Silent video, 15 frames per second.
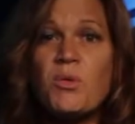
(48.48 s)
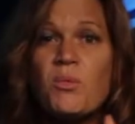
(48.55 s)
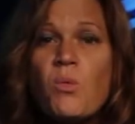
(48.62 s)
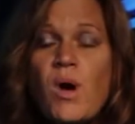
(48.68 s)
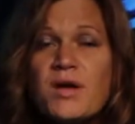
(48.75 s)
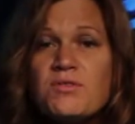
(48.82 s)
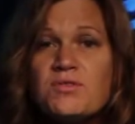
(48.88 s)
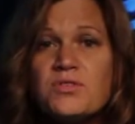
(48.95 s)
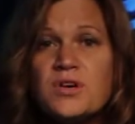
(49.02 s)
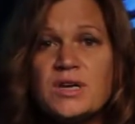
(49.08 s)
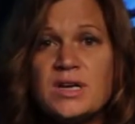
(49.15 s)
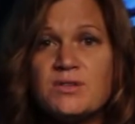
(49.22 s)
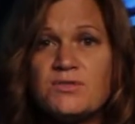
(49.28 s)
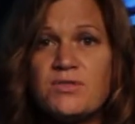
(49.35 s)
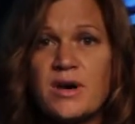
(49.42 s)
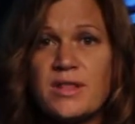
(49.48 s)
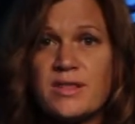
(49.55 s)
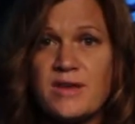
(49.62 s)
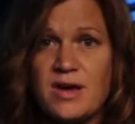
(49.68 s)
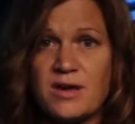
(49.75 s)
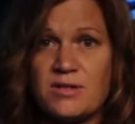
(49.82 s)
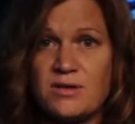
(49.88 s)
one foot in front of
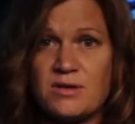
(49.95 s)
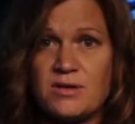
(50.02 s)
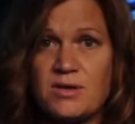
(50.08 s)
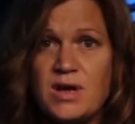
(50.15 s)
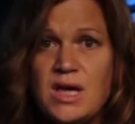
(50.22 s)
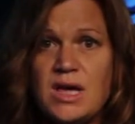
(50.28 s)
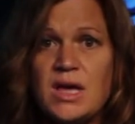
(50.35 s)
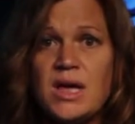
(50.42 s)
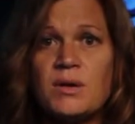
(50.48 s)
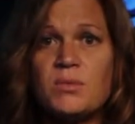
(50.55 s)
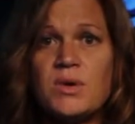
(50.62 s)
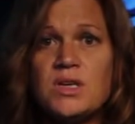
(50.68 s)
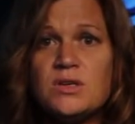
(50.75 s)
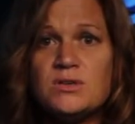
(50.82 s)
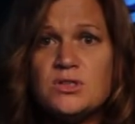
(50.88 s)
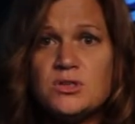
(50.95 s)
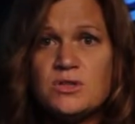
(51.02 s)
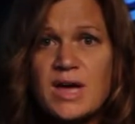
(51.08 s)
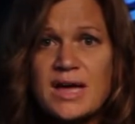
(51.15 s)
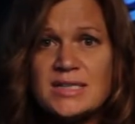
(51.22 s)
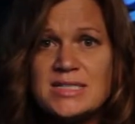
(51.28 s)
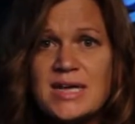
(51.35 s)
the other, and when you do
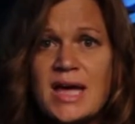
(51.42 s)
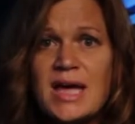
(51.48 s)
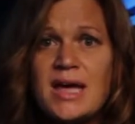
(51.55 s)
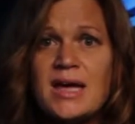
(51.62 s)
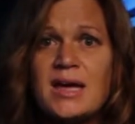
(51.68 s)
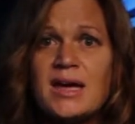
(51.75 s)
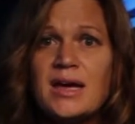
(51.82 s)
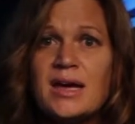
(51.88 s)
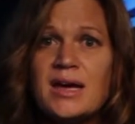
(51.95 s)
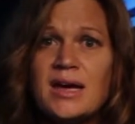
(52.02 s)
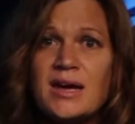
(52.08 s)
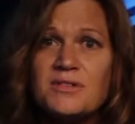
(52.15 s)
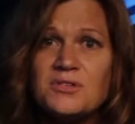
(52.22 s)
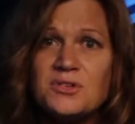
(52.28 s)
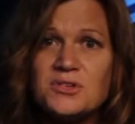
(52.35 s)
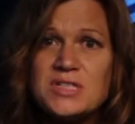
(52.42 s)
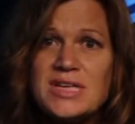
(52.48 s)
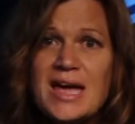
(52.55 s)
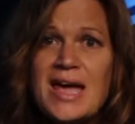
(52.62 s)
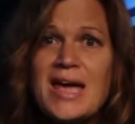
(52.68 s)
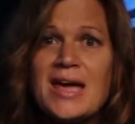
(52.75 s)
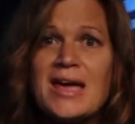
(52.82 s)
that day after
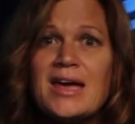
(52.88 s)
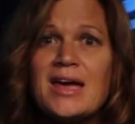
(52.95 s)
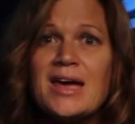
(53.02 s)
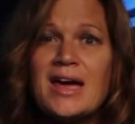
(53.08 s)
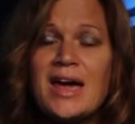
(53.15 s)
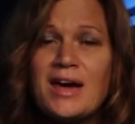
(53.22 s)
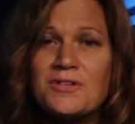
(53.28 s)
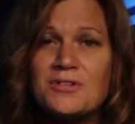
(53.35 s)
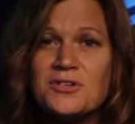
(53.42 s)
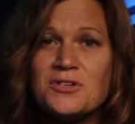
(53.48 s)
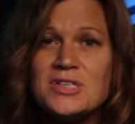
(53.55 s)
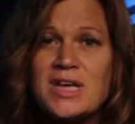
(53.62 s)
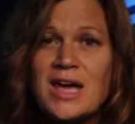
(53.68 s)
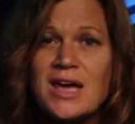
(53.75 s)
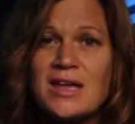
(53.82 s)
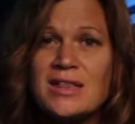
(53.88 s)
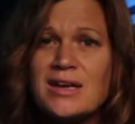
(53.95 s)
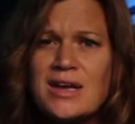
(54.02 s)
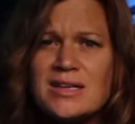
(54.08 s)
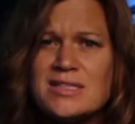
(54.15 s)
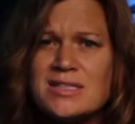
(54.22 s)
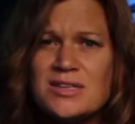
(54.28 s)
day after day, the
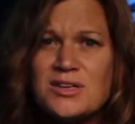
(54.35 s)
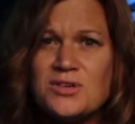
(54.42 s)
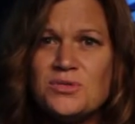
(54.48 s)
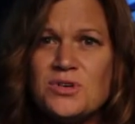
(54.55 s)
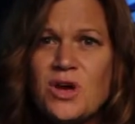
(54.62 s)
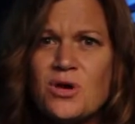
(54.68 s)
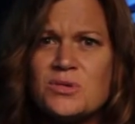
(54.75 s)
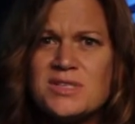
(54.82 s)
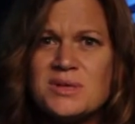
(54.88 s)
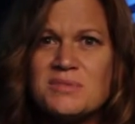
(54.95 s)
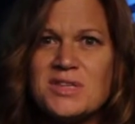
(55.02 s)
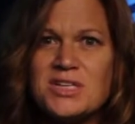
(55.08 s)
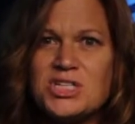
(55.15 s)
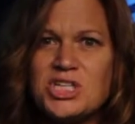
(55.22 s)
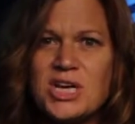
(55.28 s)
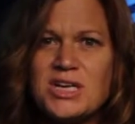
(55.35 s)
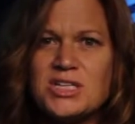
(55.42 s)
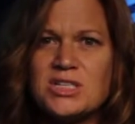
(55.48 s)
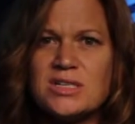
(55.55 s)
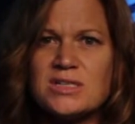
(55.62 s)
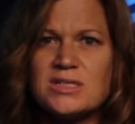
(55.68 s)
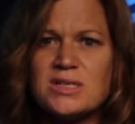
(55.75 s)
next thing you know, something
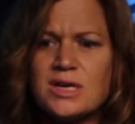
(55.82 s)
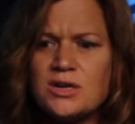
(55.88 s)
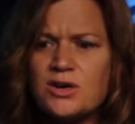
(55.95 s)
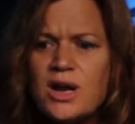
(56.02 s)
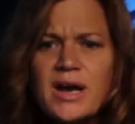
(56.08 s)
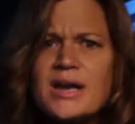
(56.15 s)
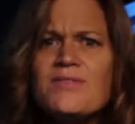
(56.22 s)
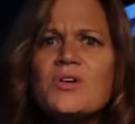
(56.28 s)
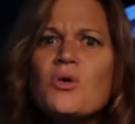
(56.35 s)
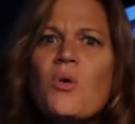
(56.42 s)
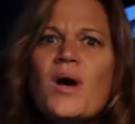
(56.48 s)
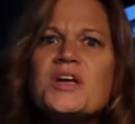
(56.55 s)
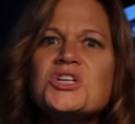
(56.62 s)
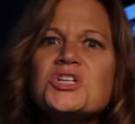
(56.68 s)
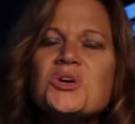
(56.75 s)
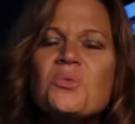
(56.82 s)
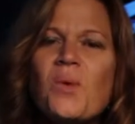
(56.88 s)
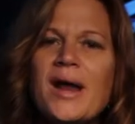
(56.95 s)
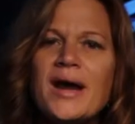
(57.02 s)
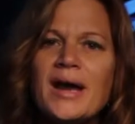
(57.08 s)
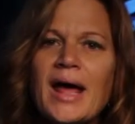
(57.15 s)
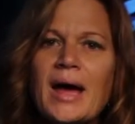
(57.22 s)
changes, and you're not even quite sure
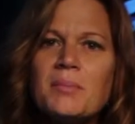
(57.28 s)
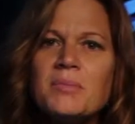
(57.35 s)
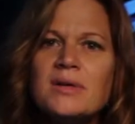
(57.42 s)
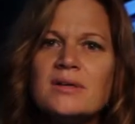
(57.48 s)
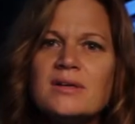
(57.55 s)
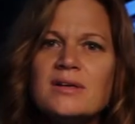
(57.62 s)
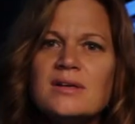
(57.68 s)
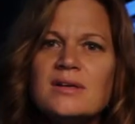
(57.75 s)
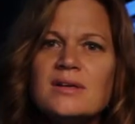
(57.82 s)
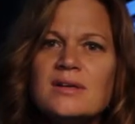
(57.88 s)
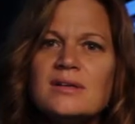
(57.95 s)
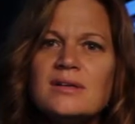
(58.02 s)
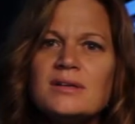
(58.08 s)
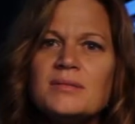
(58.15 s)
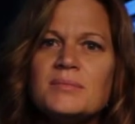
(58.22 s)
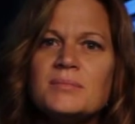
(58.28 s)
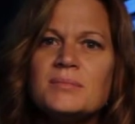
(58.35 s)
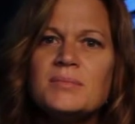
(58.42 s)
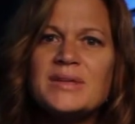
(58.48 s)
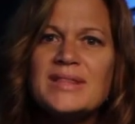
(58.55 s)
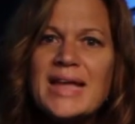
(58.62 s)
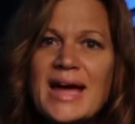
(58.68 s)
when it happened.
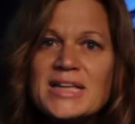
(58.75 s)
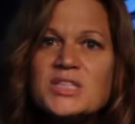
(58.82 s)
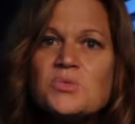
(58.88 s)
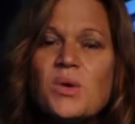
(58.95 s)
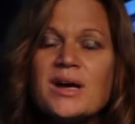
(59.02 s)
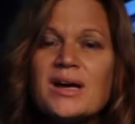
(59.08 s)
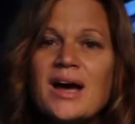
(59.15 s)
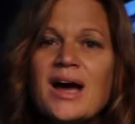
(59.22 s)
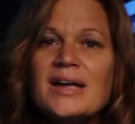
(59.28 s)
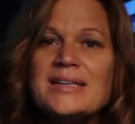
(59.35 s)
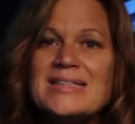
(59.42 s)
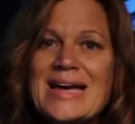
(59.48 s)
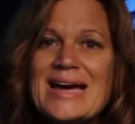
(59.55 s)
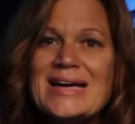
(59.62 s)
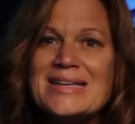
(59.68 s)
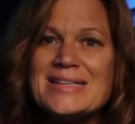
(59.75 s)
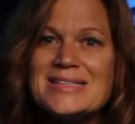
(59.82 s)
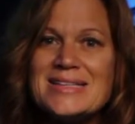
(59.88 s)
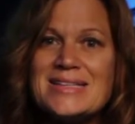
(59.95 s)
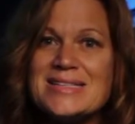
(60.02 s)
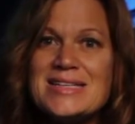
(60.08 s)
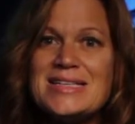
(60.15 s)
But that's what God does,
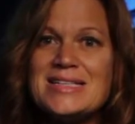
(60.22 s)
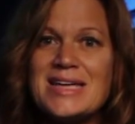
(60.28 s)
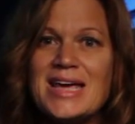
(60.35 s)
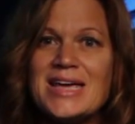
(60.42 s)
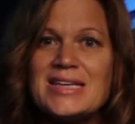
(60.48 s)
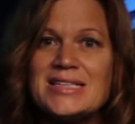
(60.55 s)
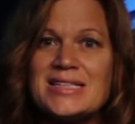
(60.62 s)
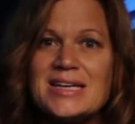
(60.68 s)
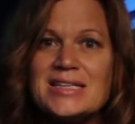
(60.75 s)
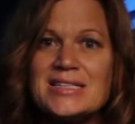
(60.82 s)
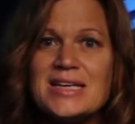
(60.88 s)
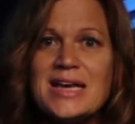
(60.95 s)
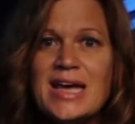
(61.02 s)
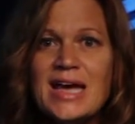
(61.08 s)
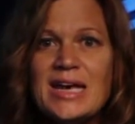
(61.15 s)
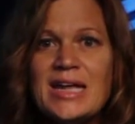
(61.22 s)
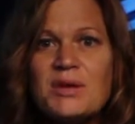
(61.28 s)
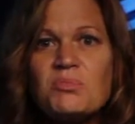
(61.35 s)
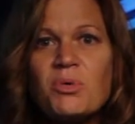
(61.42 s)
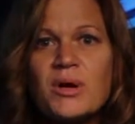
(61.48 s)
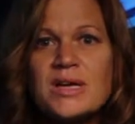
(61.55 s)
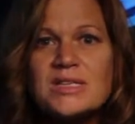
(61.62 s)
is He takes us and He
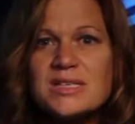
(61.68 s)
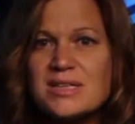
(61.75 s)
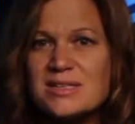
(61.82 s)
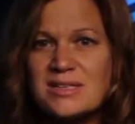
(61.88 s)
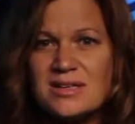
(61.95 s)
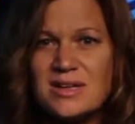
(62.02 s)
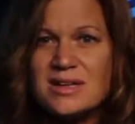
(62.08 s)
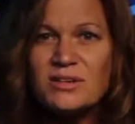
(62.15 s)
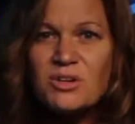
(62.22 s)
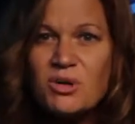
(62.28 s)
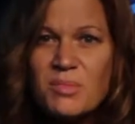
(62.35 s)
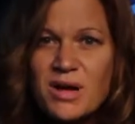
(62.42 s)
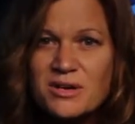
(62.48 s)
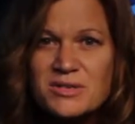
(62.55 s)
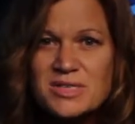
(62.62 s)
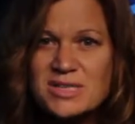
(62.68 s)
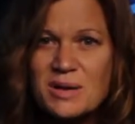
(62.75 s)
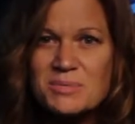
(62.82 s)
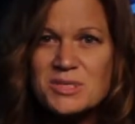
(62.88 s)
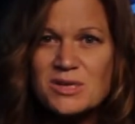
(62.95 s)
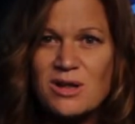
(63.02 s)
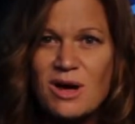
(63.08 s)
brings us in incremental
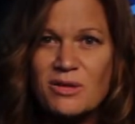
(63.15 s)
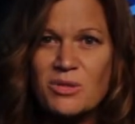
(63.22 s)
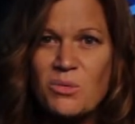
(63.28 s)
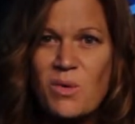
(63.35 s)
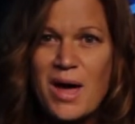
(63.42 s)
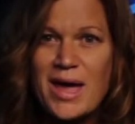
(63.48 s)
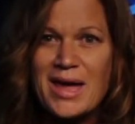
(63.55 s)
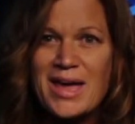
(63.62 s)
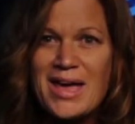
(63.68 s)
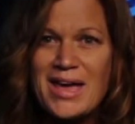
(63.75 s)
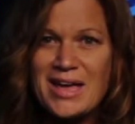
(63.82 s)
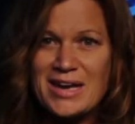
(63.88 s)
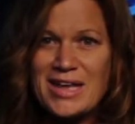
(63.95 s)
steps along the way, and